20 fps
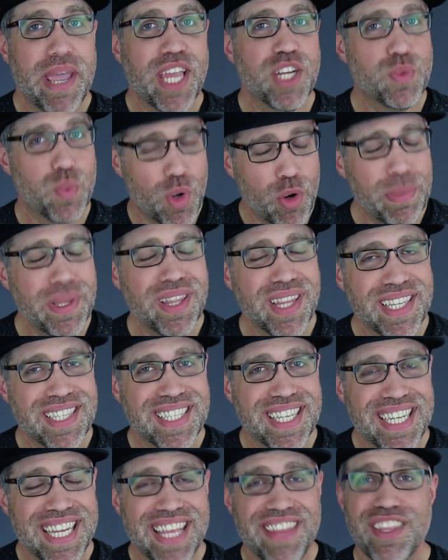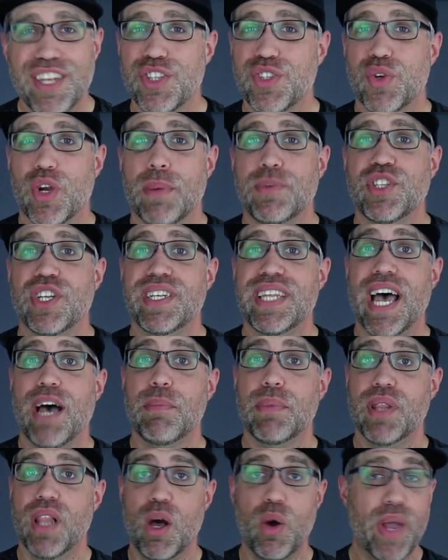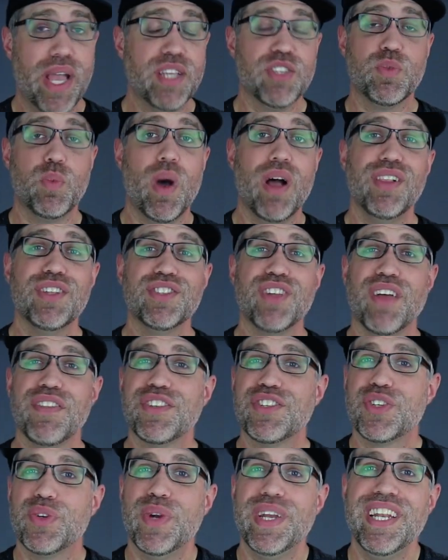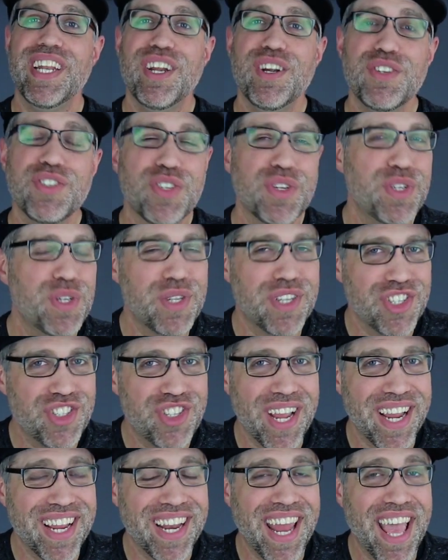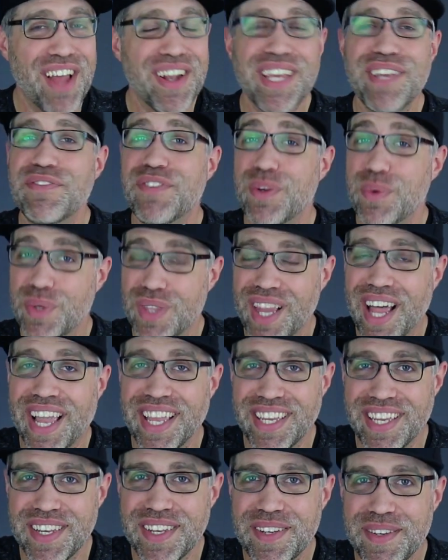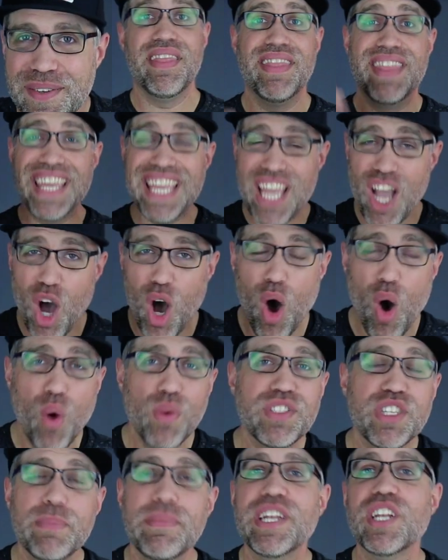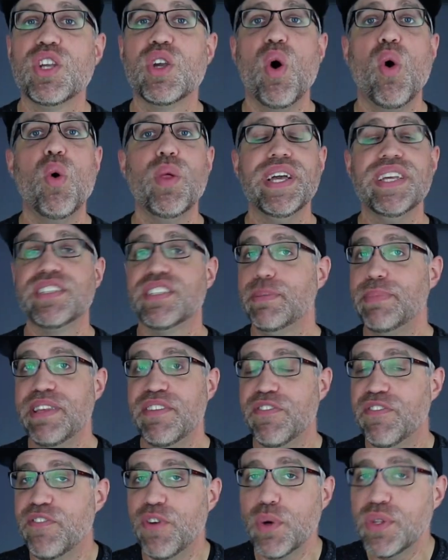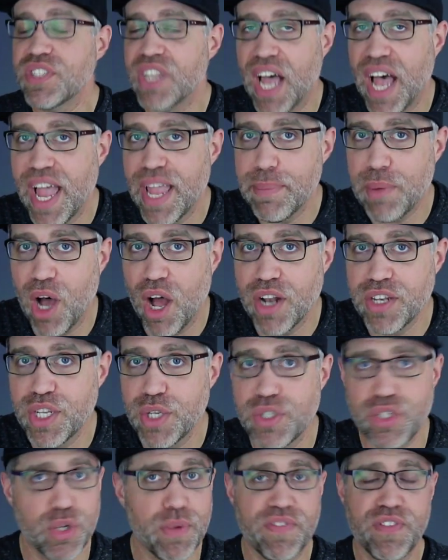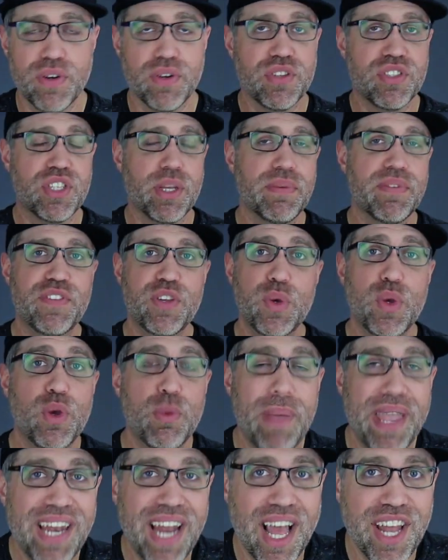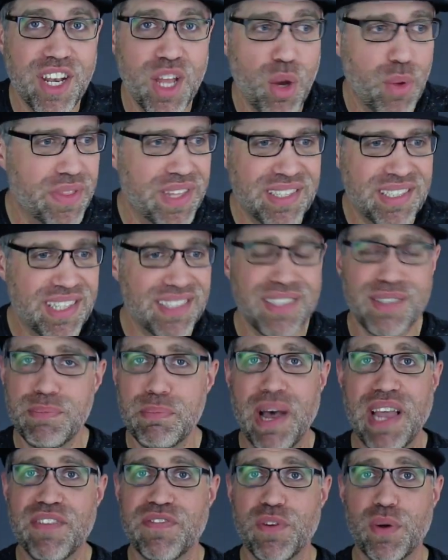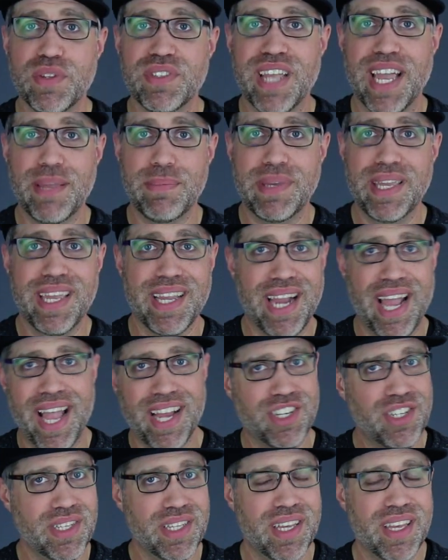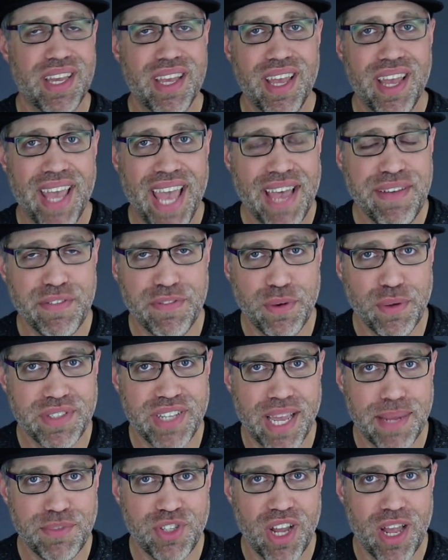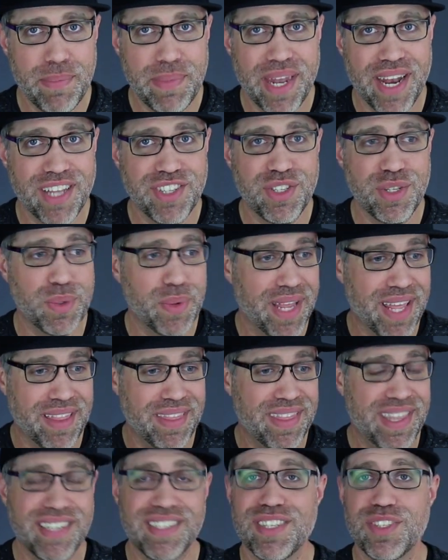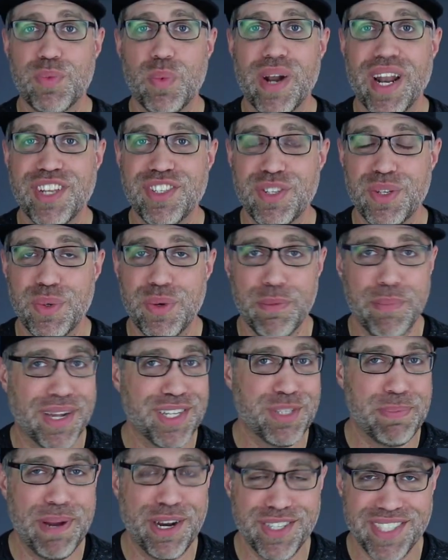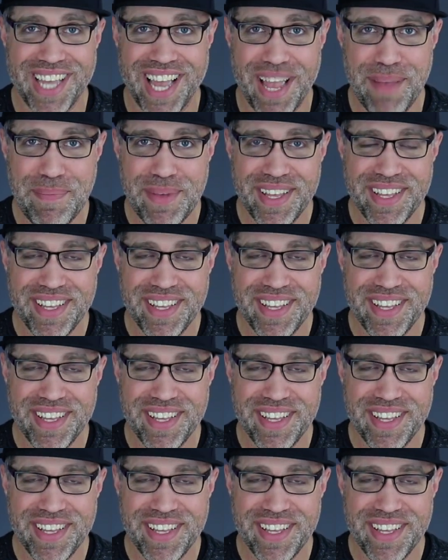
page will be listed in the description down below, as well as on the screen here, so you can check it out if you would like. The ultimate goal is to be full-time on YouTube. For some of you who may not know, this isn't my full-time gig. I actually have a full-time job that I do, and this is what I do in my spare time.